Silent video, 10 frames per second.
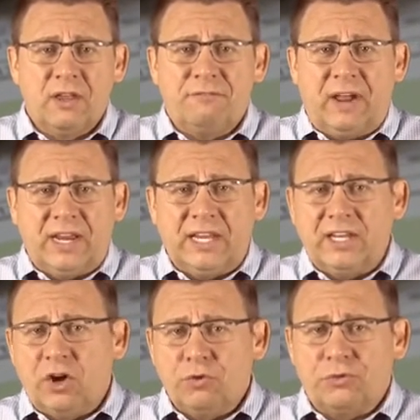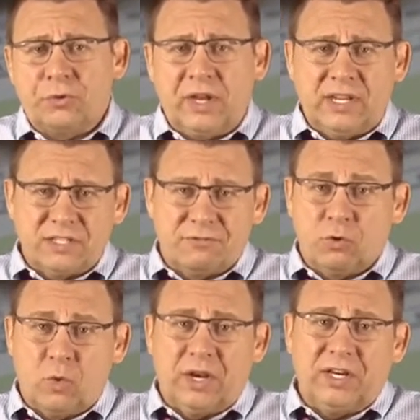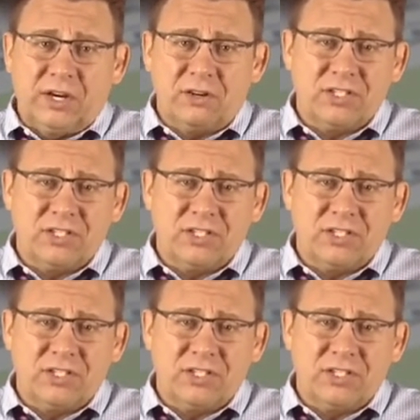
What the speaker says: Finally, note 3 is for 1 year,